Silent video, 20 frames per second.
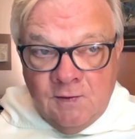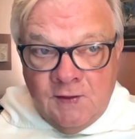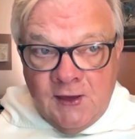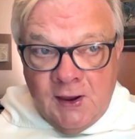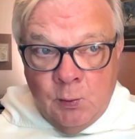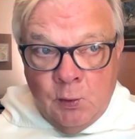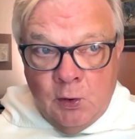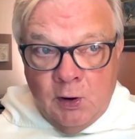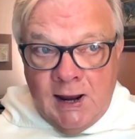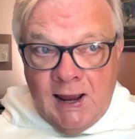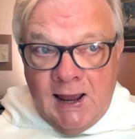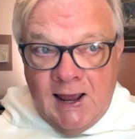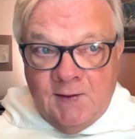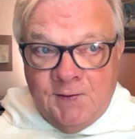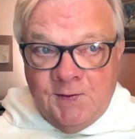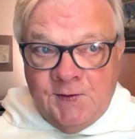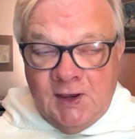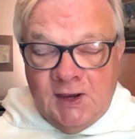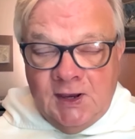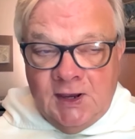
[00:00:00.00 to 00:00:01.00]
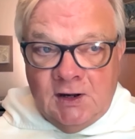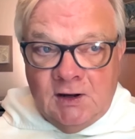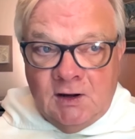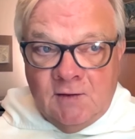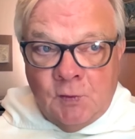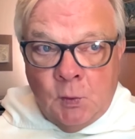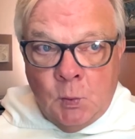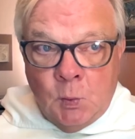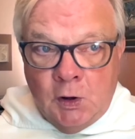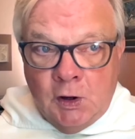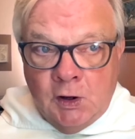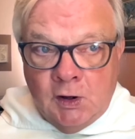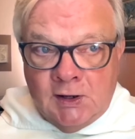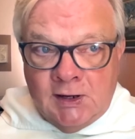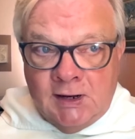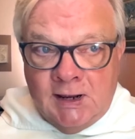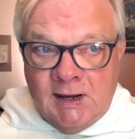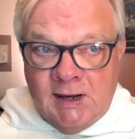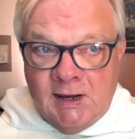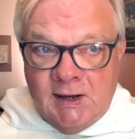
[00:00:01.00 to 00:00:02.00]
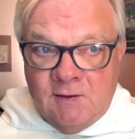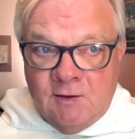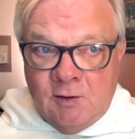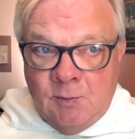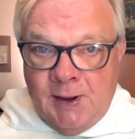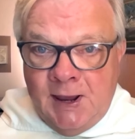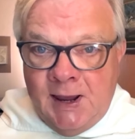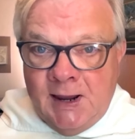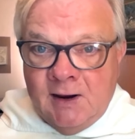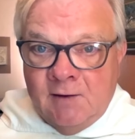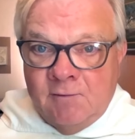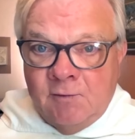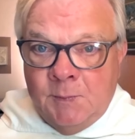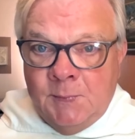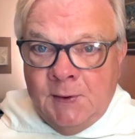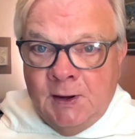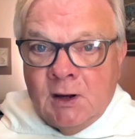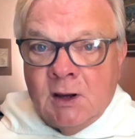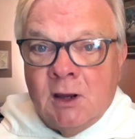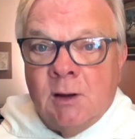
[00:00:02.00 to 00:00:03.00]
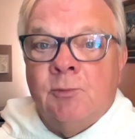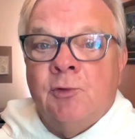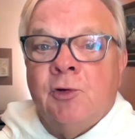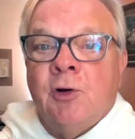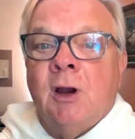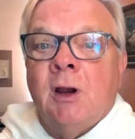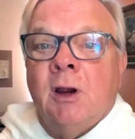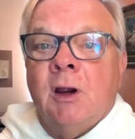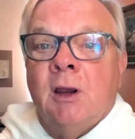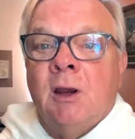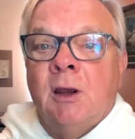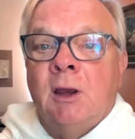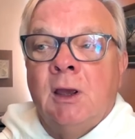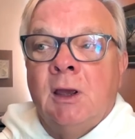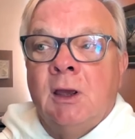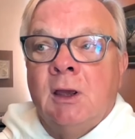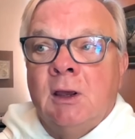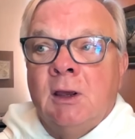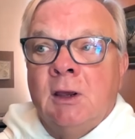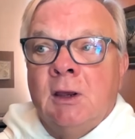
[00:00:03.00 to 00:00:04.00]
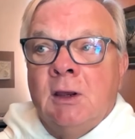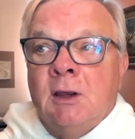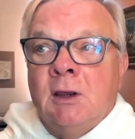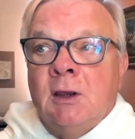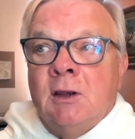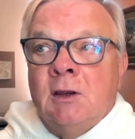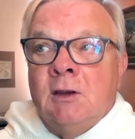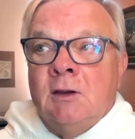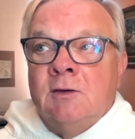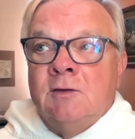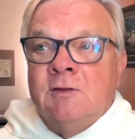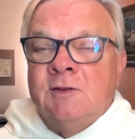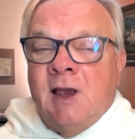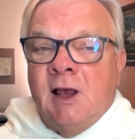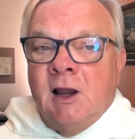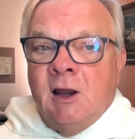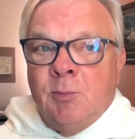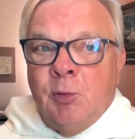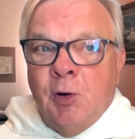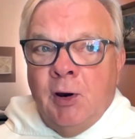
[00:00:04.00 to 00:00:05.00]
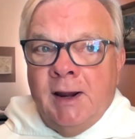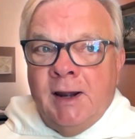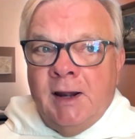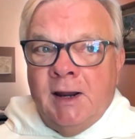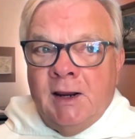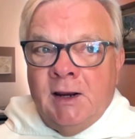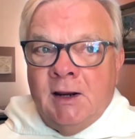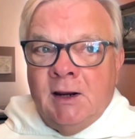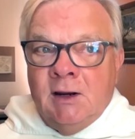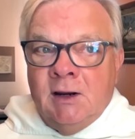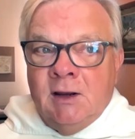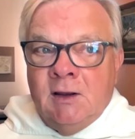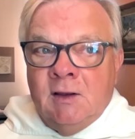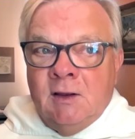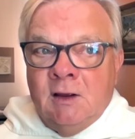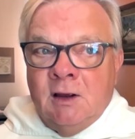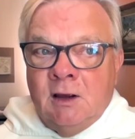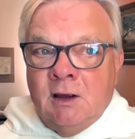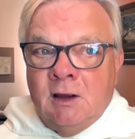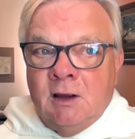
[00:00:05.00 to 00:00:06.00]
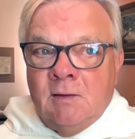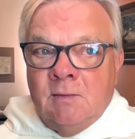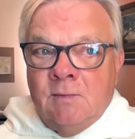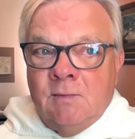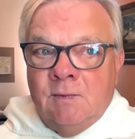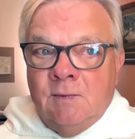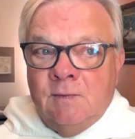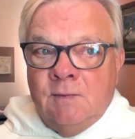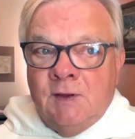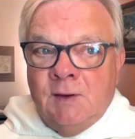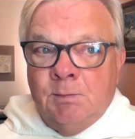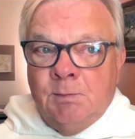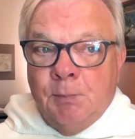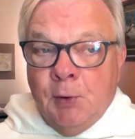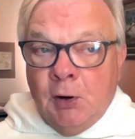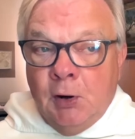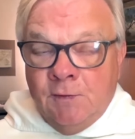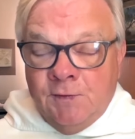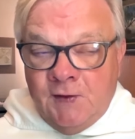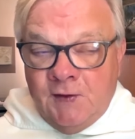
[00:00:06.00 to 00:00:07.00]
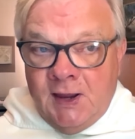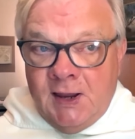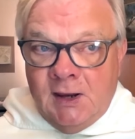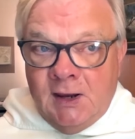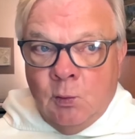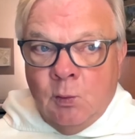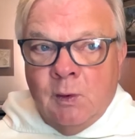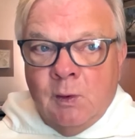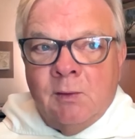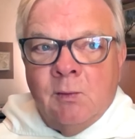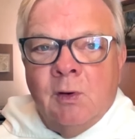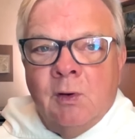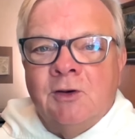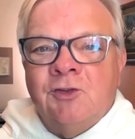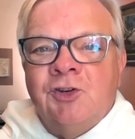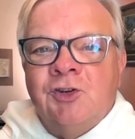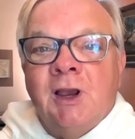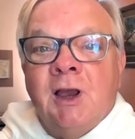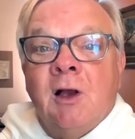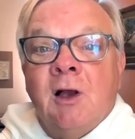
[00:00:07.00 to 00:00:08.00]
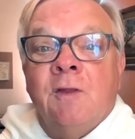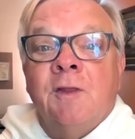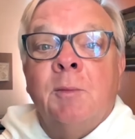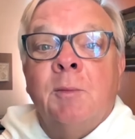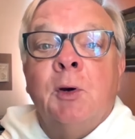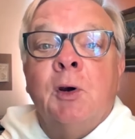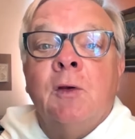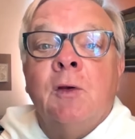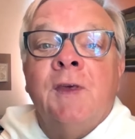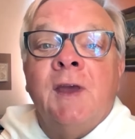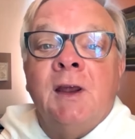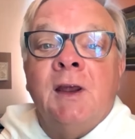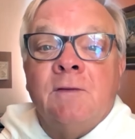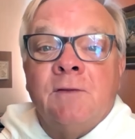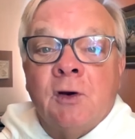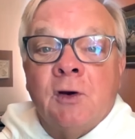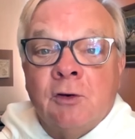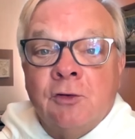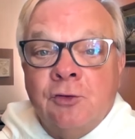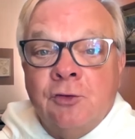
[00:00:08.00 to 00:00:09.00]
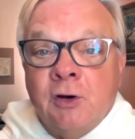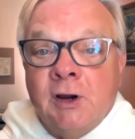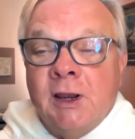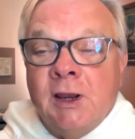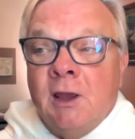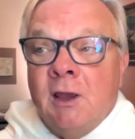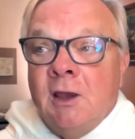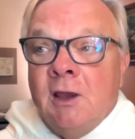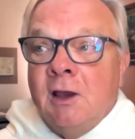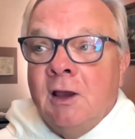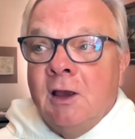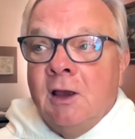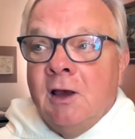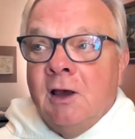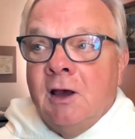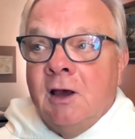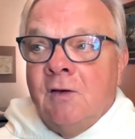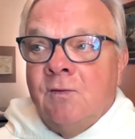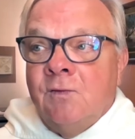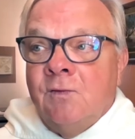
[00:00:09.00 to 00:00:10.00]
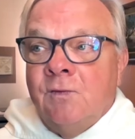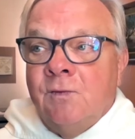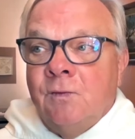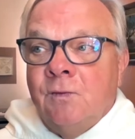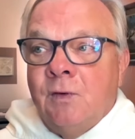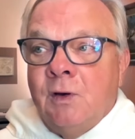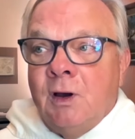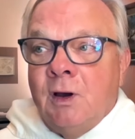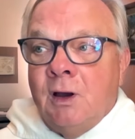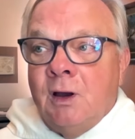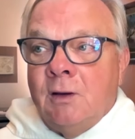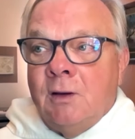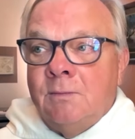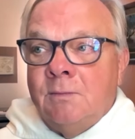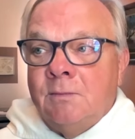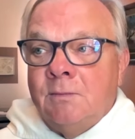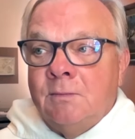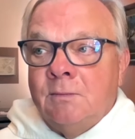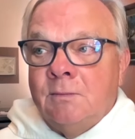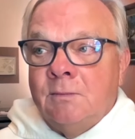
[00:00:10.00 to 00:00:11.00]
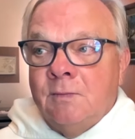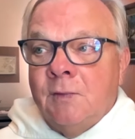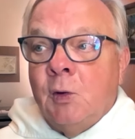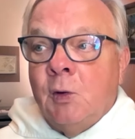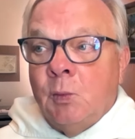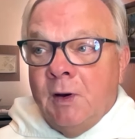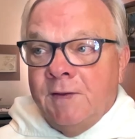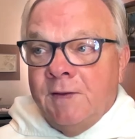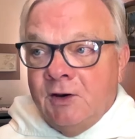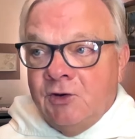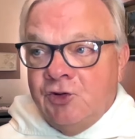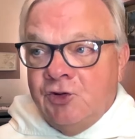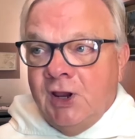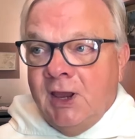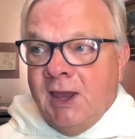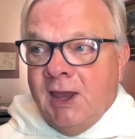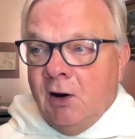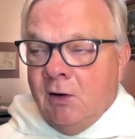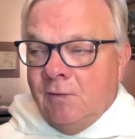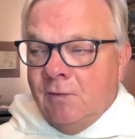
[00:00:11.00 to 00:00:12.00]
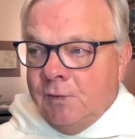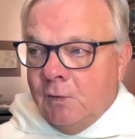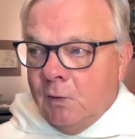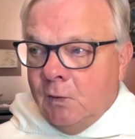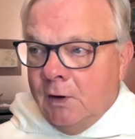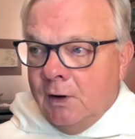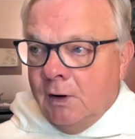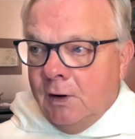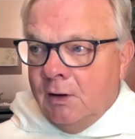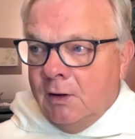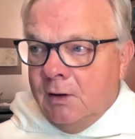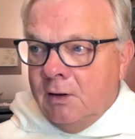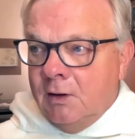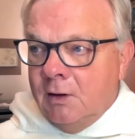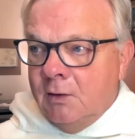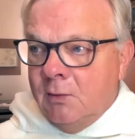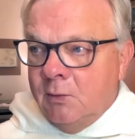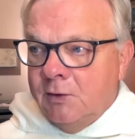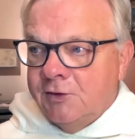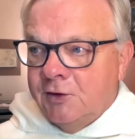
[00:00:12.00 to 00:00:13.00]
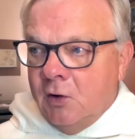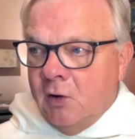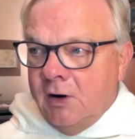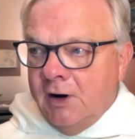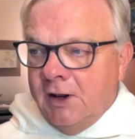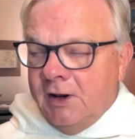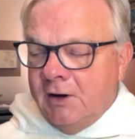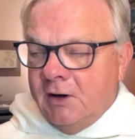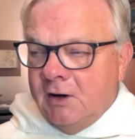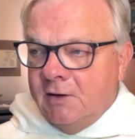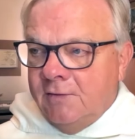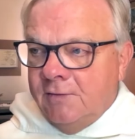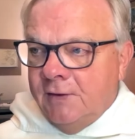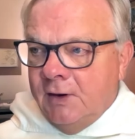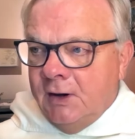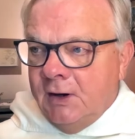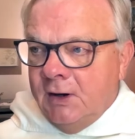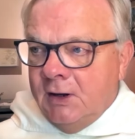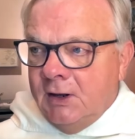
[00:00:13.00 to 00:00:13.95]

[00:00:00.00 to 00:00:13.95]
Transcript: They were at the end of a workday in the back of a pickup truck celebrating the birthday, or what she called the birth anniversary of the one that she cared for. Was guardian of,